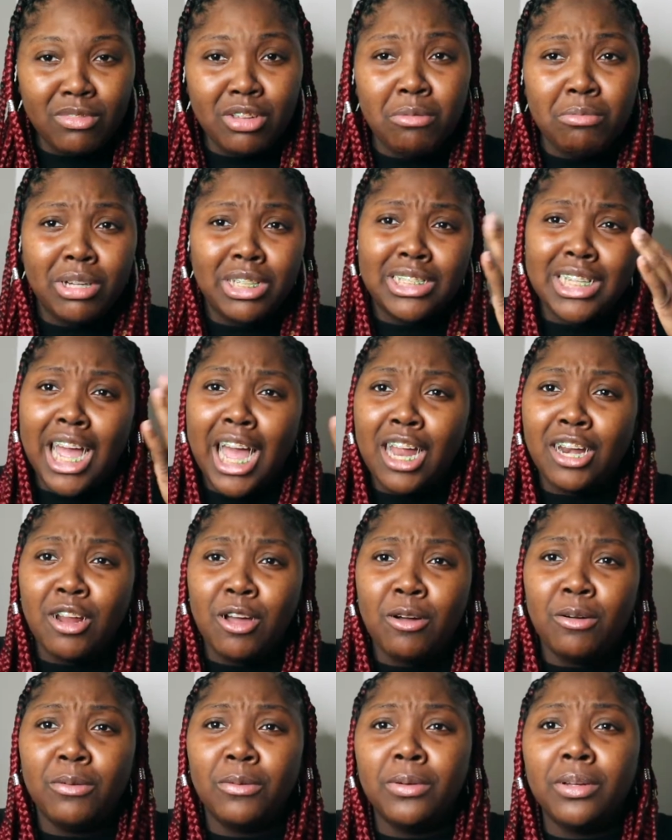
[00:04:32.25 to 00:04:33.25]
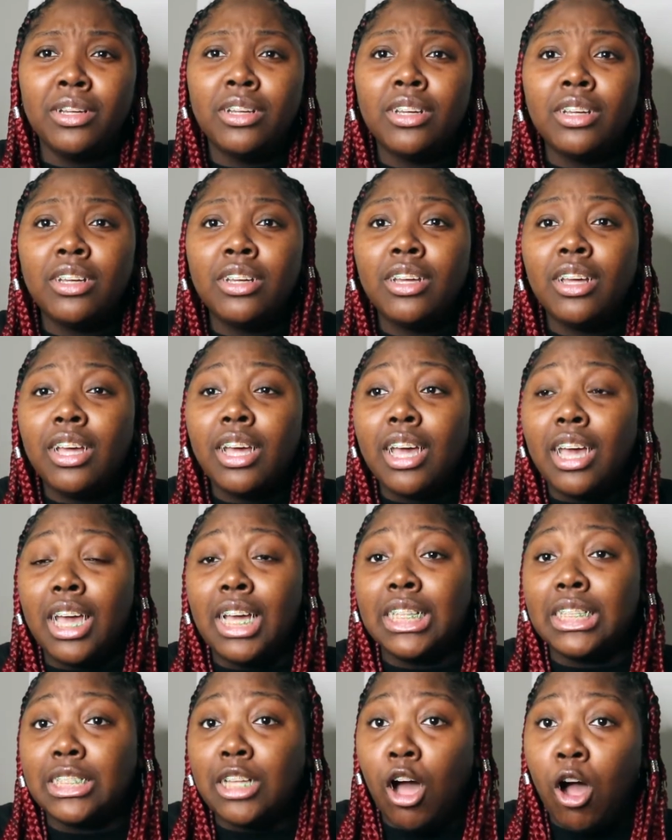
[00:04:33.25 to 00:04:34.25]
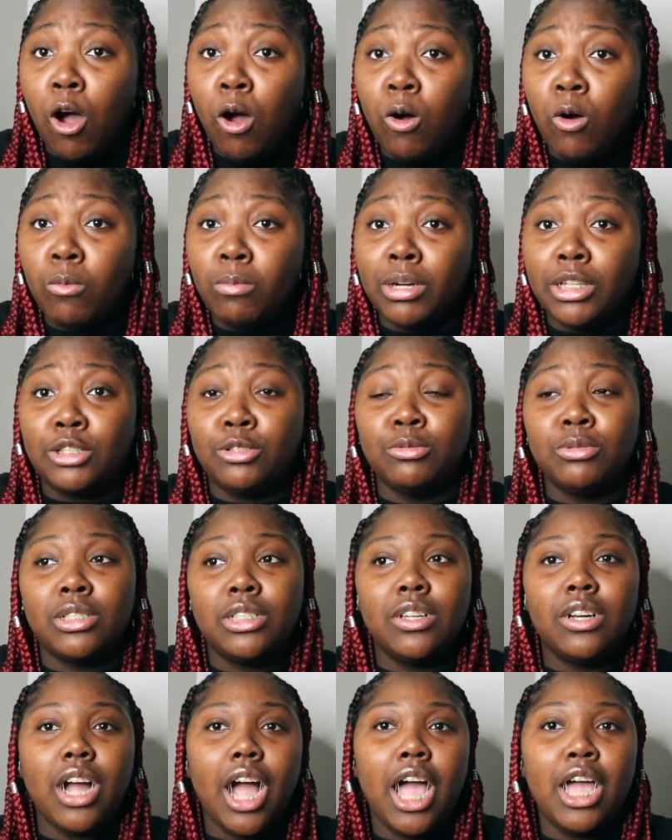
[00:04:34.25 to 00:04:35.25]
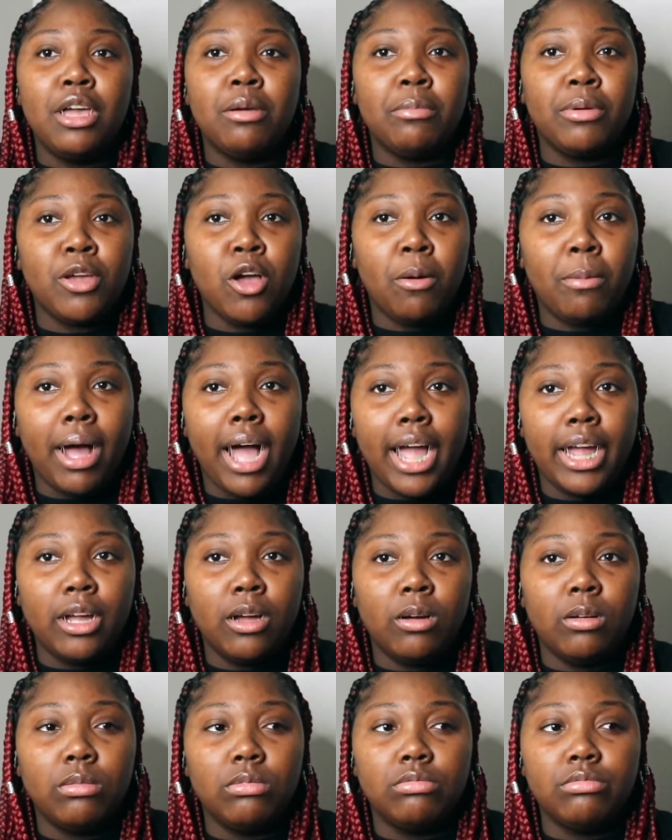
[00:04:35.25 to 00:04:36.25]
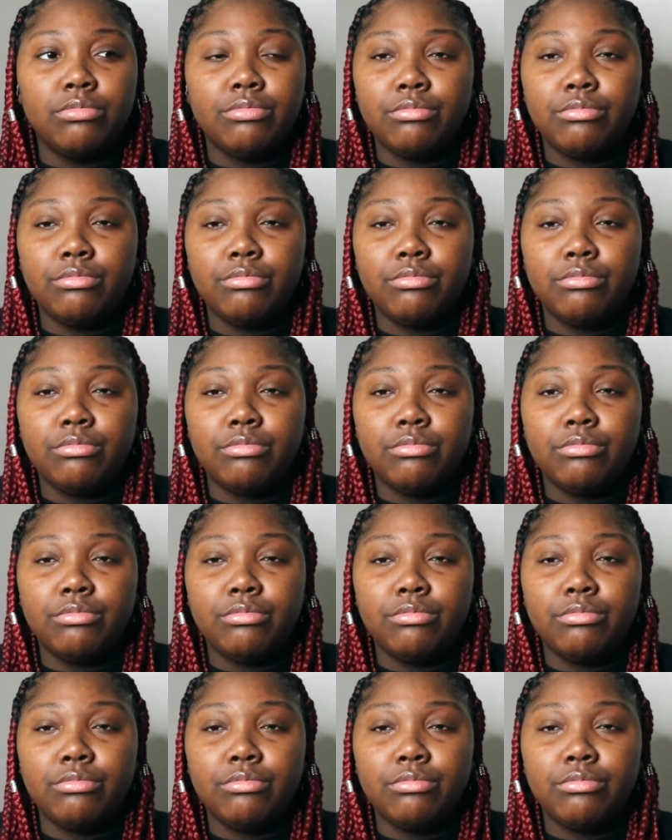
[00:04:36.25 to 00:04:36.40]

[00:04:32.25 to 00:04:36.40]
But y'all know it's old, but you still got him in your bio.